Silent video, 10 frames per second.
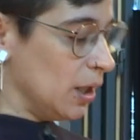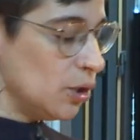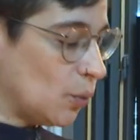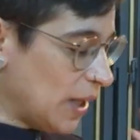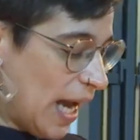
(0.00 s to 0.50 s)

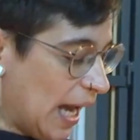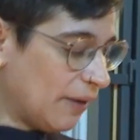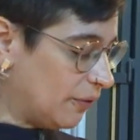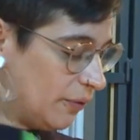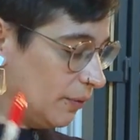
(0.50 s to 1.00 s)
So we
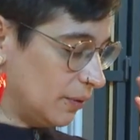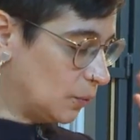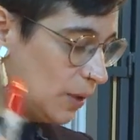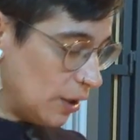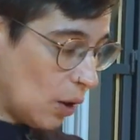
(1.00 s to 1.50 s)
have,
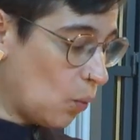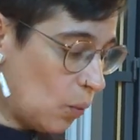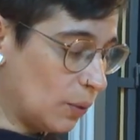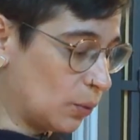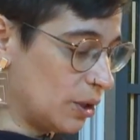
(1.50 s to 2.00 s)
we know
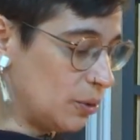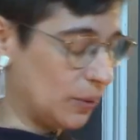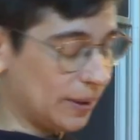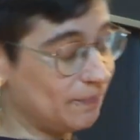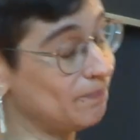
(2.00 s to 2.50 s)
what we're
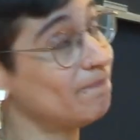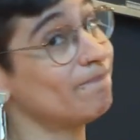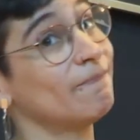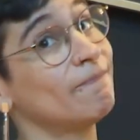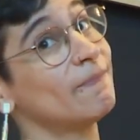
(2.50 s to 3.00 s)
doing.
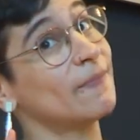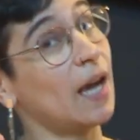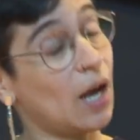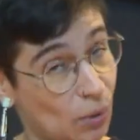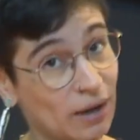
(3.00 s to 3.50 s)

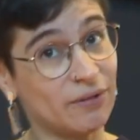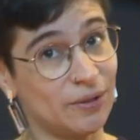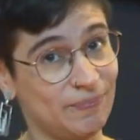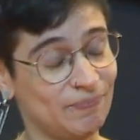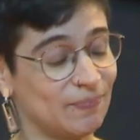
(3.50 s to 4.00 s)
However,
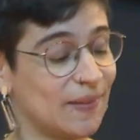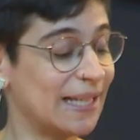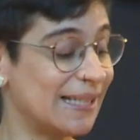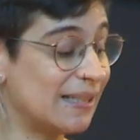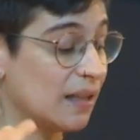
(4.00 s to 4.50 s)
that
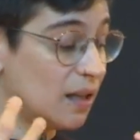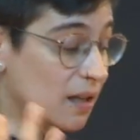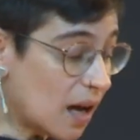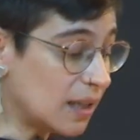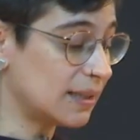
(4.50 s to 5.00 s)
is
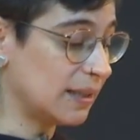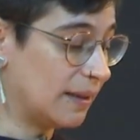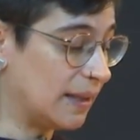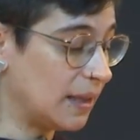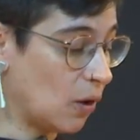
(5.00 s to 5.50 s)
not
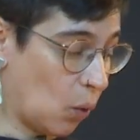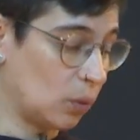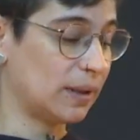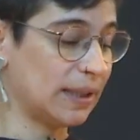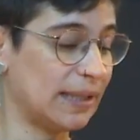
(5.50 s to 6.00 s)
the
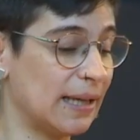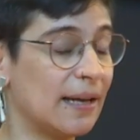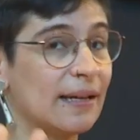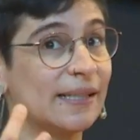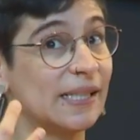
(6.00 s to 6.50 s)
only
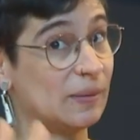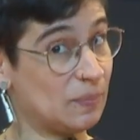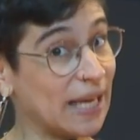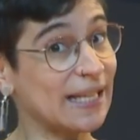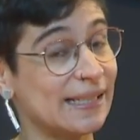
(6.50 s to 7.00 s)

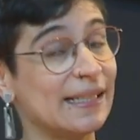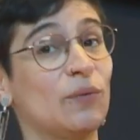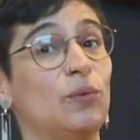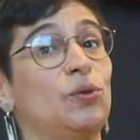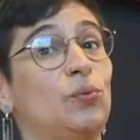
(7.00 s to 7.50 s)
space
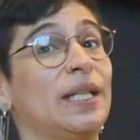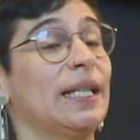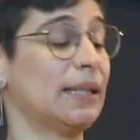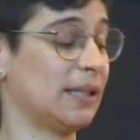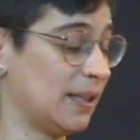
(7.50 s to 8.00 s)
in which we
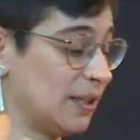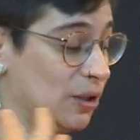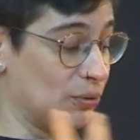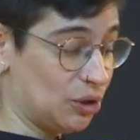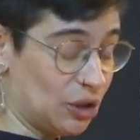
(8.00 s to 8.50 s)
can
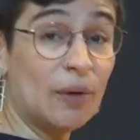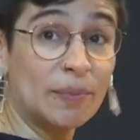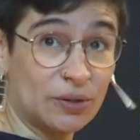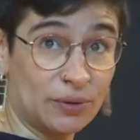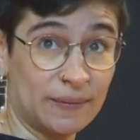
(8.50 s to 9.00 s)
do
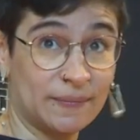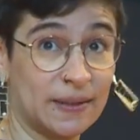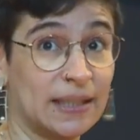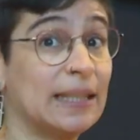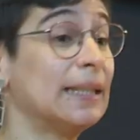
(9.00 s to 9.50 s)
geometry.
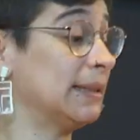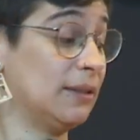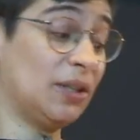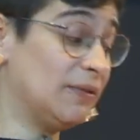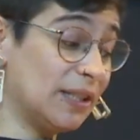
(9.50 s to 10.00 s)

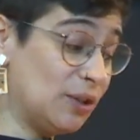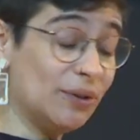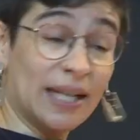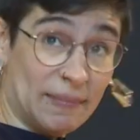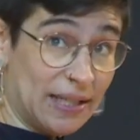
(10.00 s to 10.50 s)
Not even
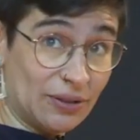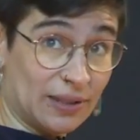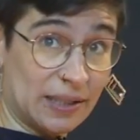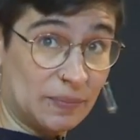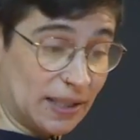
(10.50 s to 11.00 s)

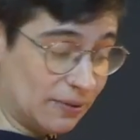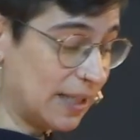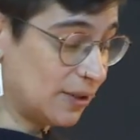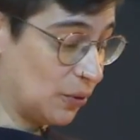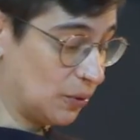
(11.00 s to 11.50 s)
two-dimensional space,
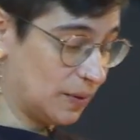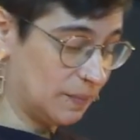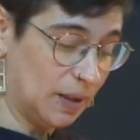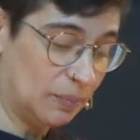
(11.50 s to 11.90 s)
right? So the